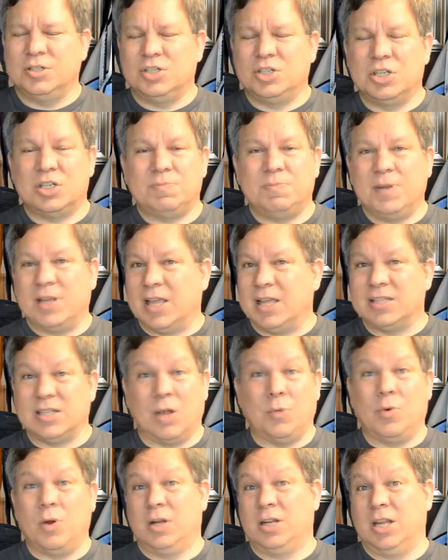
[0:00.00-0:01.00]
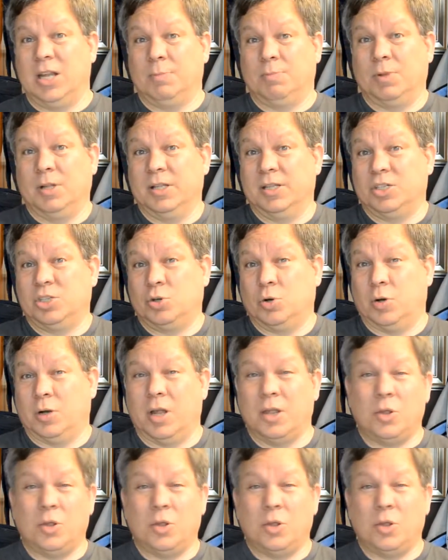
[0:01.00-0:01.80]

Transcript: just because I want to keep the list short.